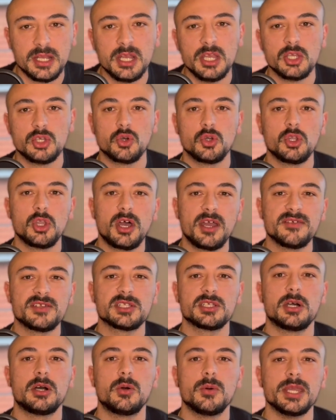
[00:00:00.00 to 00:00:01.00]
Your
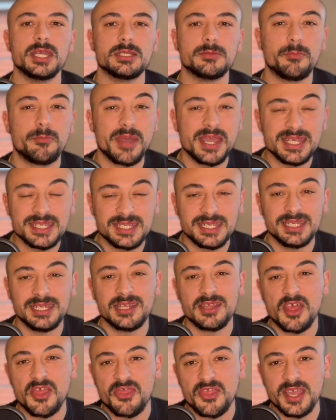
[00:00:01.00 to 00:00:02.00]
lifestyle is basically
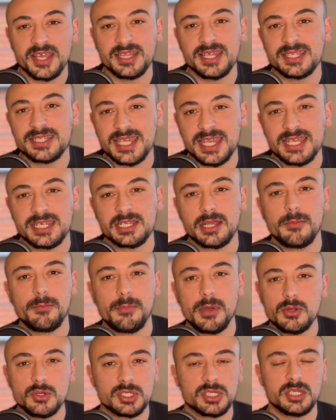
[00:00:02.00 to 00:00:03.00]
the thing that takes up
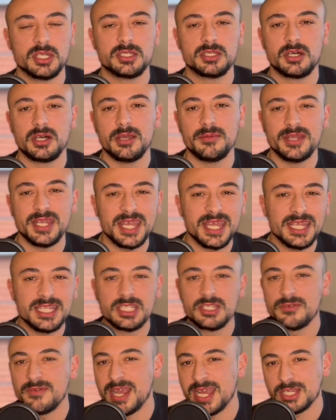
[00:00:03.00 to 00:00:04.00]
most of the time, and it
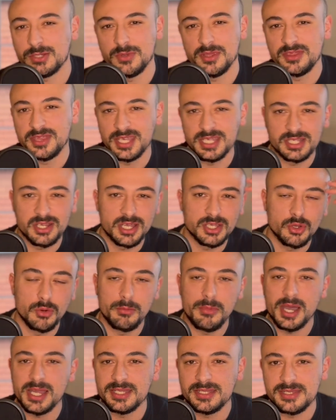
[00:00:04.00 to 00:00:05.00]
interacts with things like your
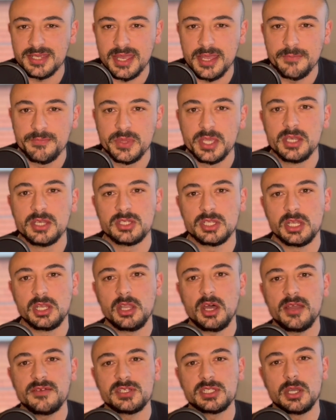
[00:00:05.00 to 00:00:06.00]
mindset. So
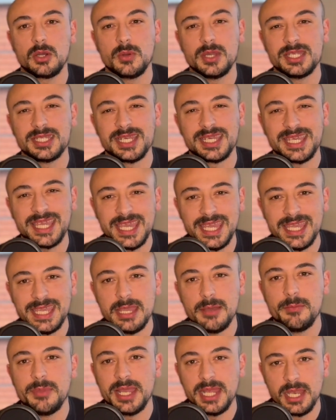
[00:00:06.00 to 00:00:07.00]
lifestyle is a key
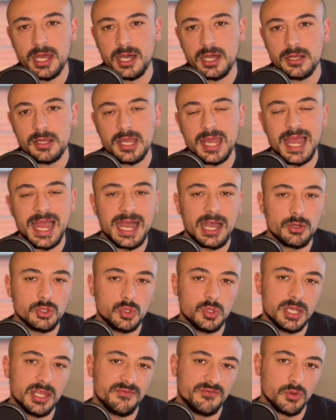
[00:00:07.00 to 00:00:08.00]
pillar, how you
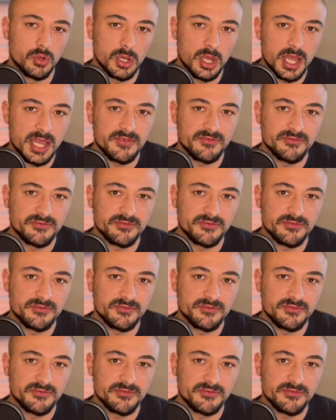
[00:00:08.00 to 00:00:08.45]
live your life.